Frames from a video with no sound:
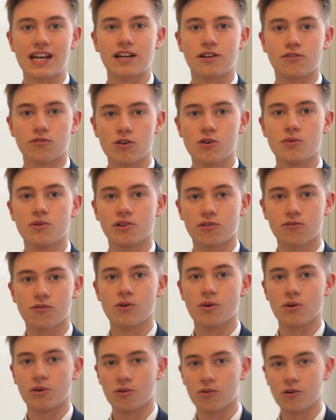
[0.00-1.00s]
It grew and
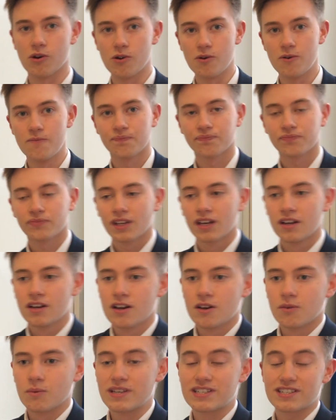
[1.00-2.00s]
grew and grew.
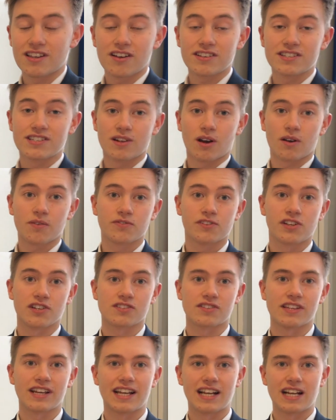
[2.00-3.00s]
We started off
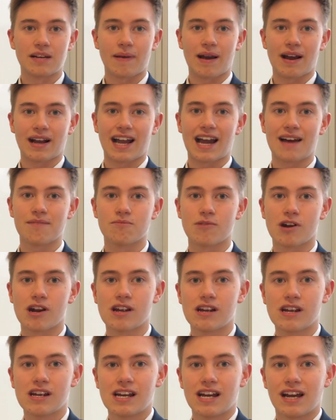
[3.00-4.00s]
just thinking about a camera.